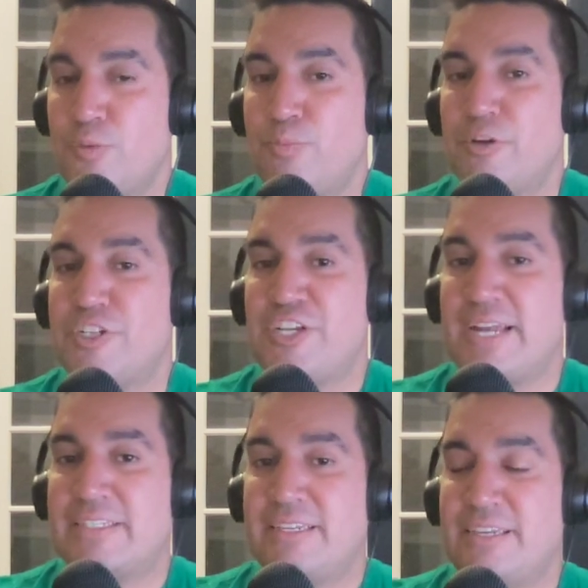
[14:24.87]

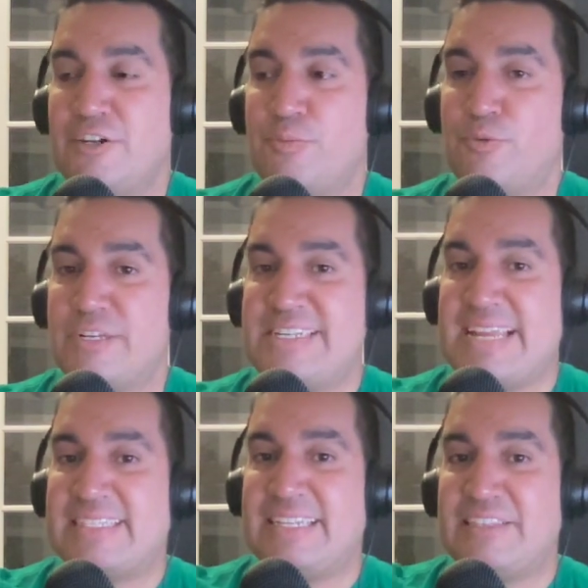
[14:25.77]
projecting and you're
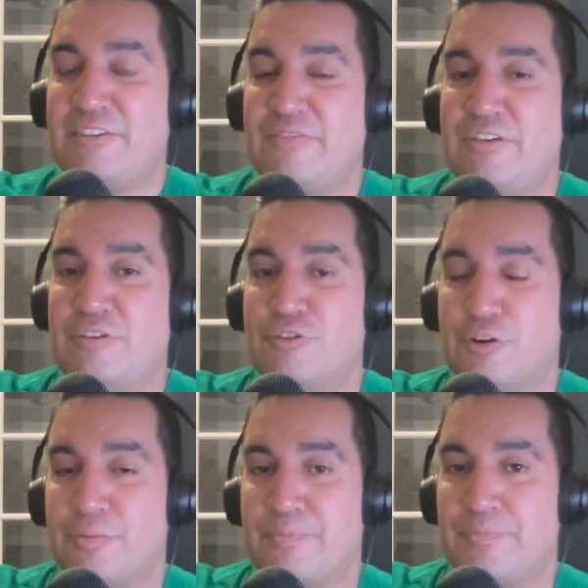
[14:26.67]
predicting the
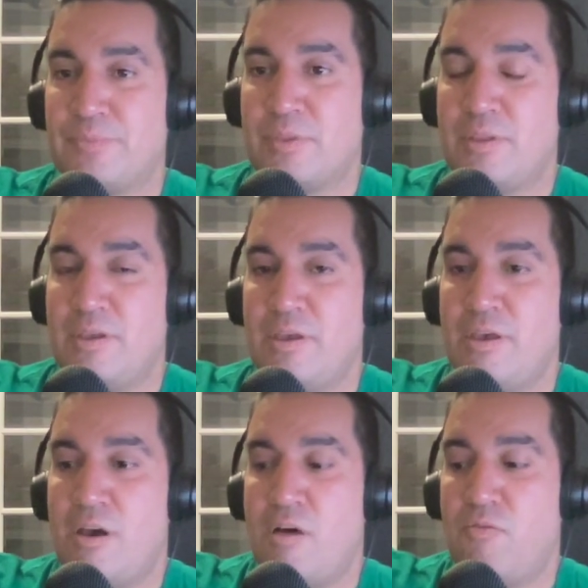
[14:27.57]
future
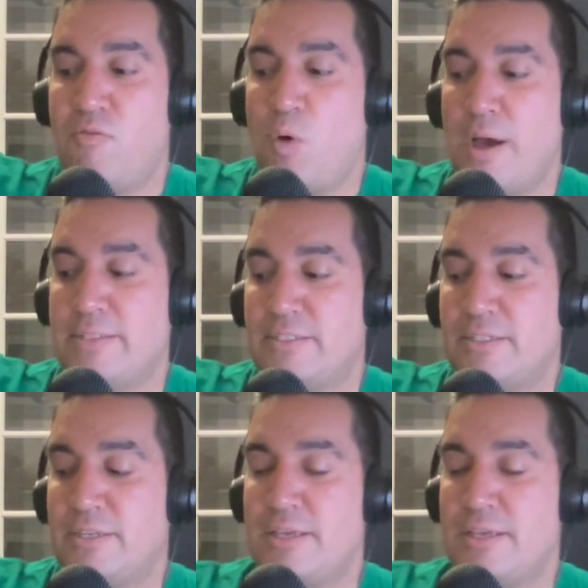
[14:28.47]
of what